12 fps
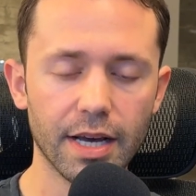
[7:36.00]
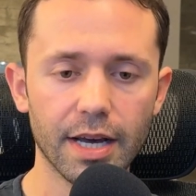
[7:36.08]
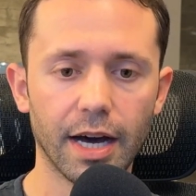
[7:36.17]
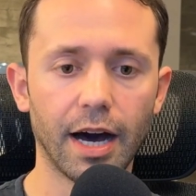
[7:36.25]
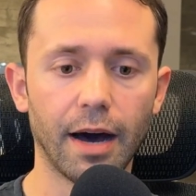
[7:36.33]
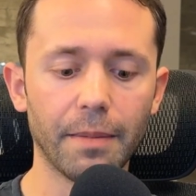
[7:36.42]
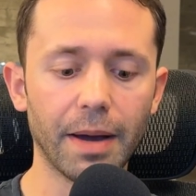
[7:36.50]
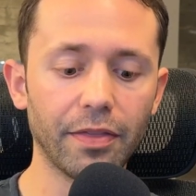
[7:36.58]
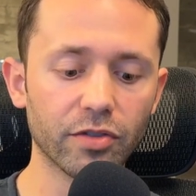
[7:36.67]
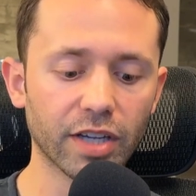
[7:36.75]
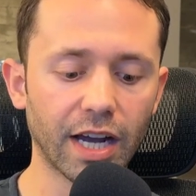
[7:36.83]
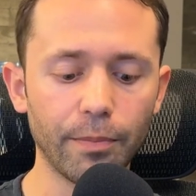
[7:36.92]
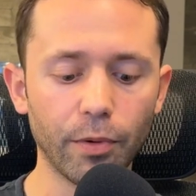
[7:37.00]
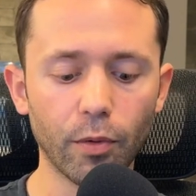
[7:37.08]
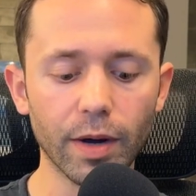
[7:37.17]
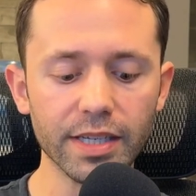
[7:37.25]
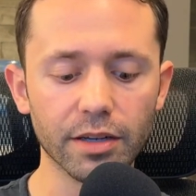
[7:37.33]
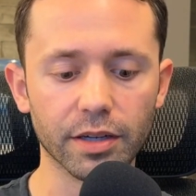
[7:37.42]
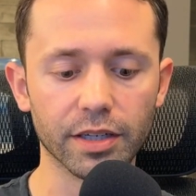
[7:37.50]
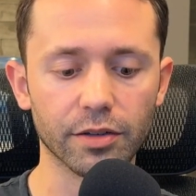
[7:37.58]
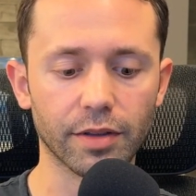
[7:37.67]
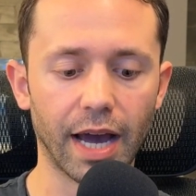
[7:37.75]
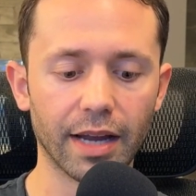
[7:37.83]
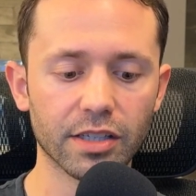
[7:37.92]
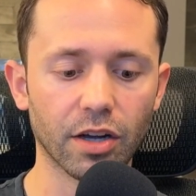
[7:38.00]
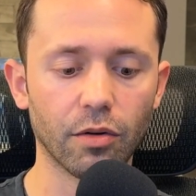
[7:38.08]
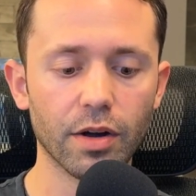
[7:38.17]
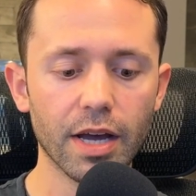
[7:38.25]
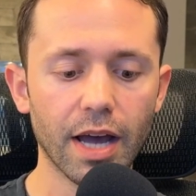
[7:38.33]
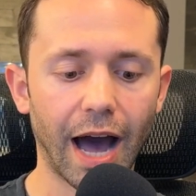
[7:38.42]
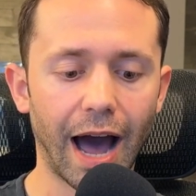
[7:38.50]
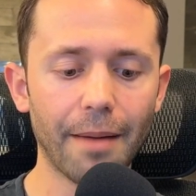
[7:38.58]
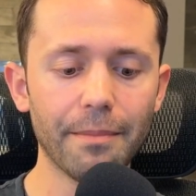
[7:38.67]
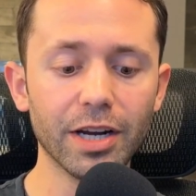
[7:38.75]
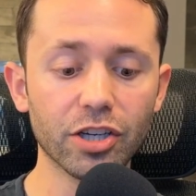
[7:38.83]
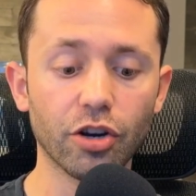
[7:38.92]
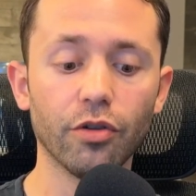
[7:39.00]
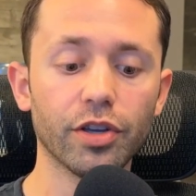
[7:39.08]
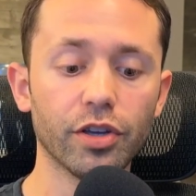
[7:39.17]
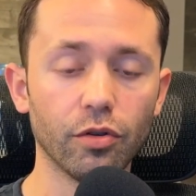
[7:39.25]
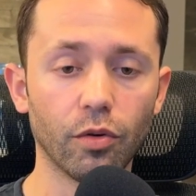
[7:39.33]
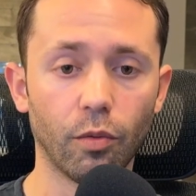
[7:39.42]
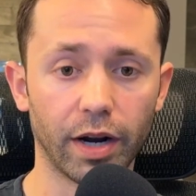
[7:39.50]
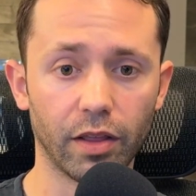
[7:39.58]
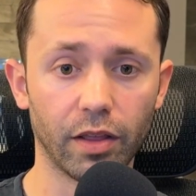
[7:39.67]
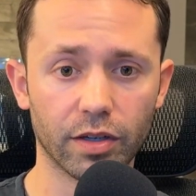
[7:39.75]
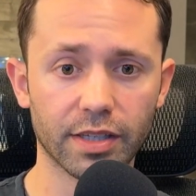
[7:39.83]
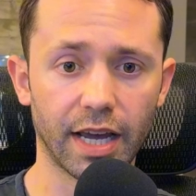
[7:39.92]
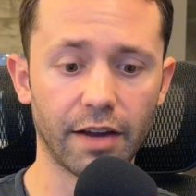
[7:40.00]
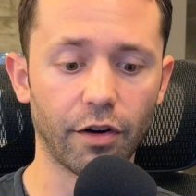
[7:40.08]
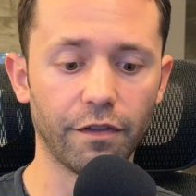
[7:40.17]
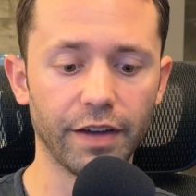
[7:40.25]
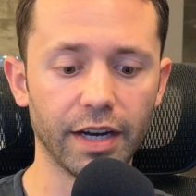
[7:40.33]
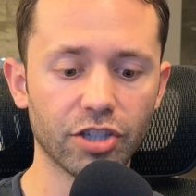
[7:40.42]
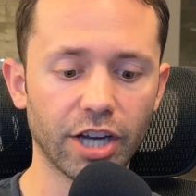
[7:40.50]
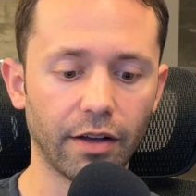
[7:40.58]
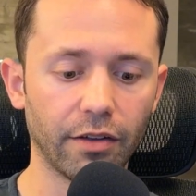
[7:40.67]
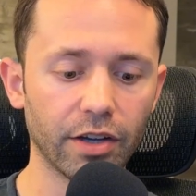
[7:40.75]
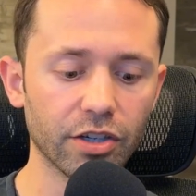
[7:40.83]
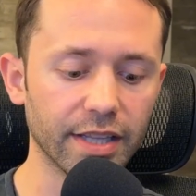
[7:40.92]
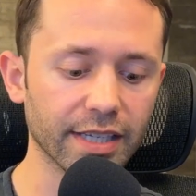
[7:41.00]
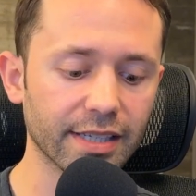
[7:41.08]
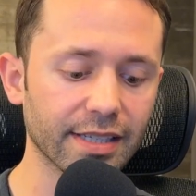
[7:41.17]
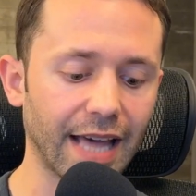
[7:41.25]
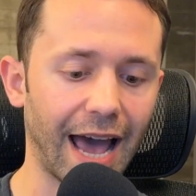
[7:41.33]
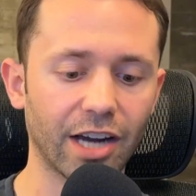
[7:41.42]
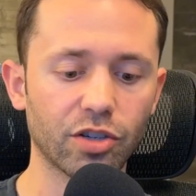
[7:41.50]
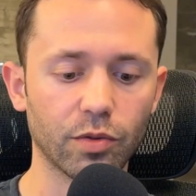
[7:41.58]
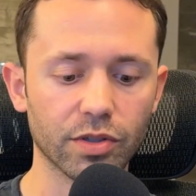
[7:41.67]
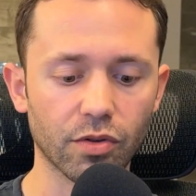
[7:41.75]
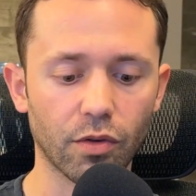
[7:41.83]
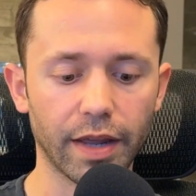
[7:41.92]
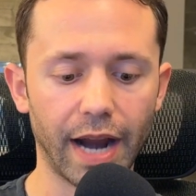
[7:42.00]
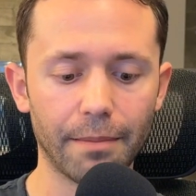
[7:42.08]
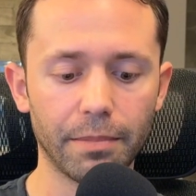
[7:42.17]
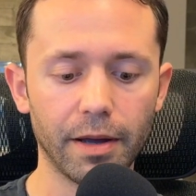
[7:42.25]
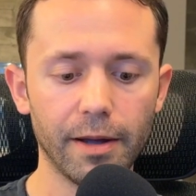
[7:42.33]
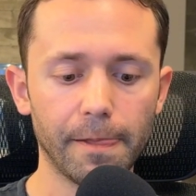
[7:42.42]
And there's a couple ways that you can do that. So I'm going to show you what it looks like for a fitness challenge. This is the actual Solin app.